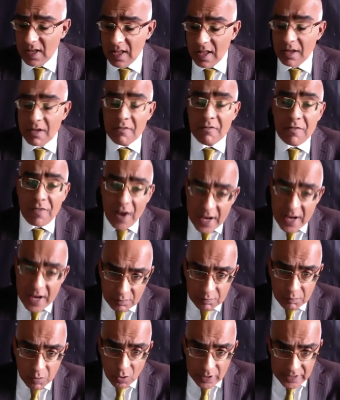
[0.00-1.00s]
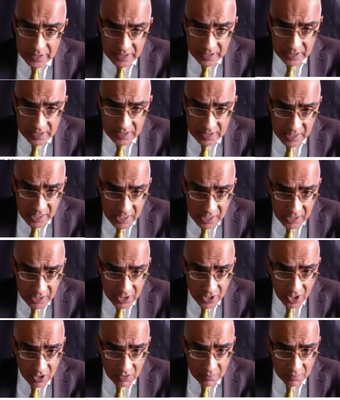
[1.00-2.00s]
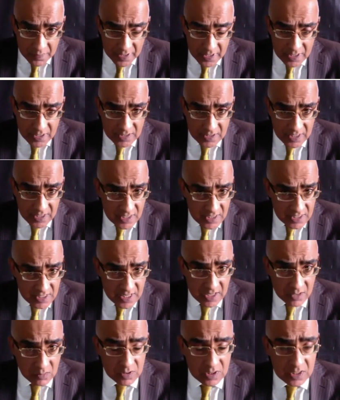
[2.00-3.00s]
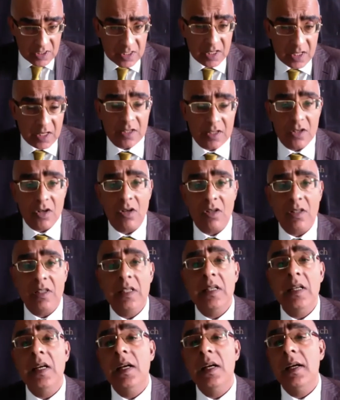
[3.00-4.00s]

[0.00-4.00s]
Final point is Ethiopia's internet was turned on